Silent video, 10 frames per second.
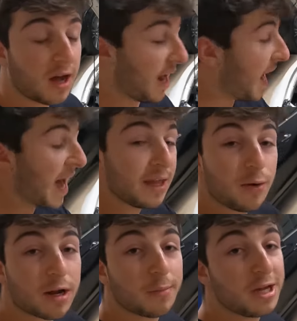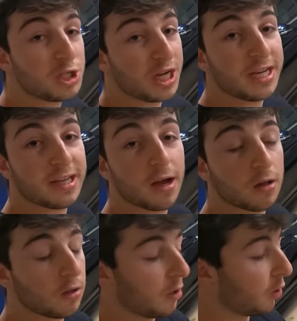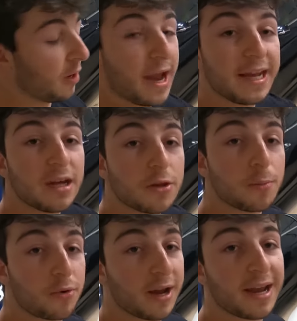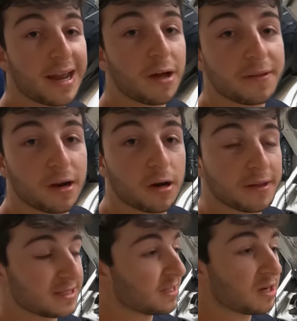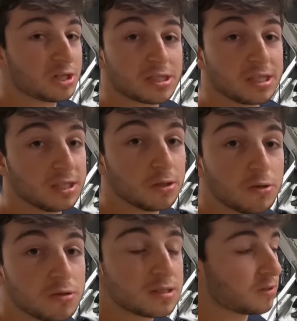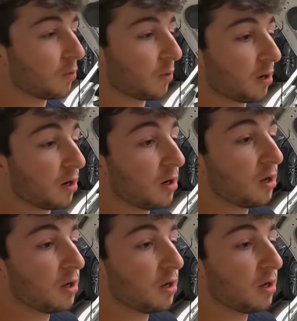I highly recommend JDL or any other brand out there that's not just used or